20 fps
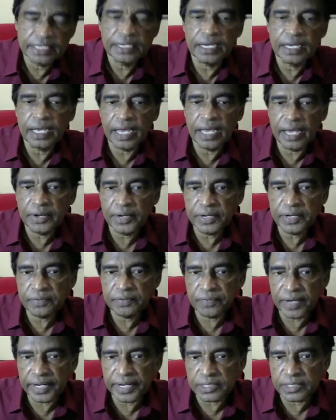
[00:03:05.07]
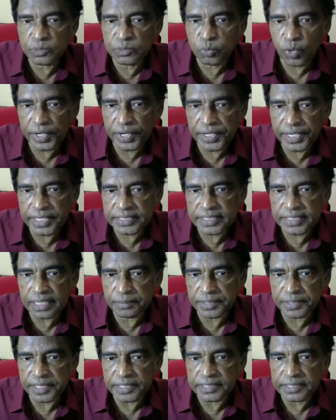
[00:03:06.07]
and you define it. What is
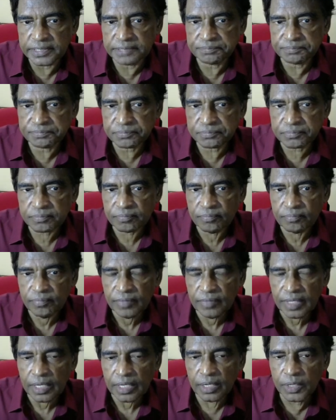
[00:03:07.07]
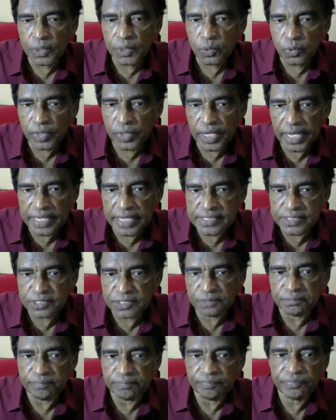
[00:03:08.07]
diabetes? Don't
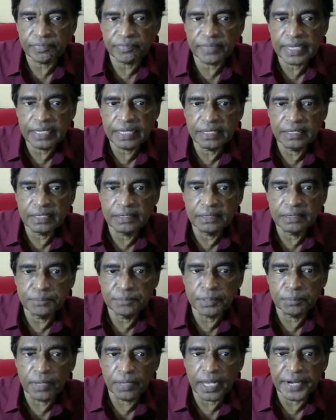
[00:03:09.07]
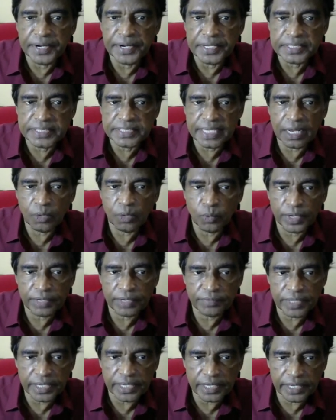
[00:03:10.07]
assume people understand
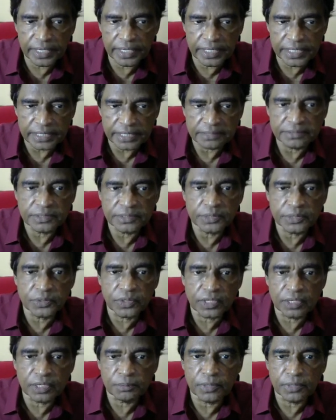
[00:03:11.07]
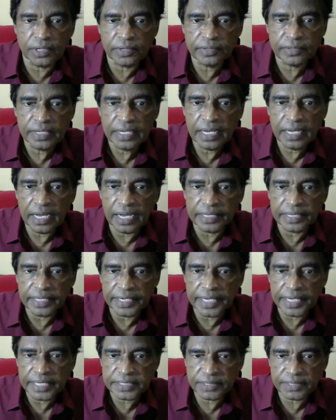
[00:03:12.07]
whatever area you're talking about and the
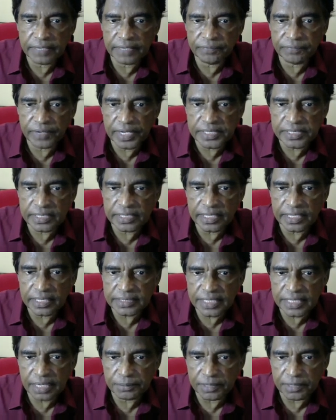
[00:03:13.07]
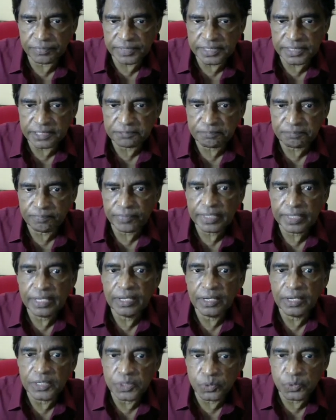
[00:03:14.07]
definition that's come after.
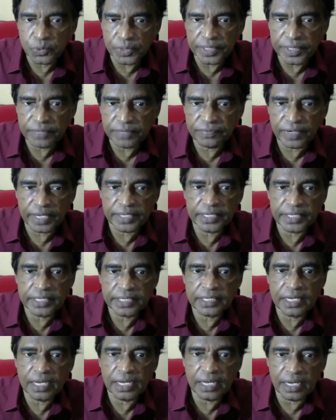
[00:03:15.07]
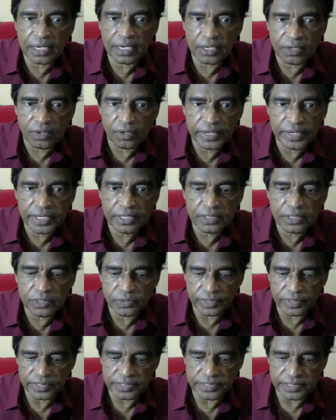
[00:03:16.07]
You define it according to your
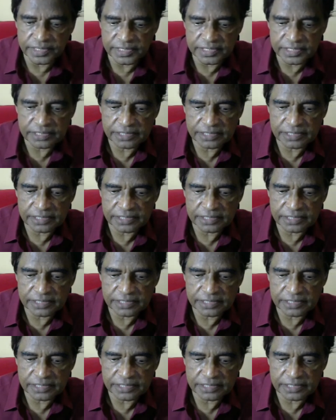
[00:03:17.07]
research,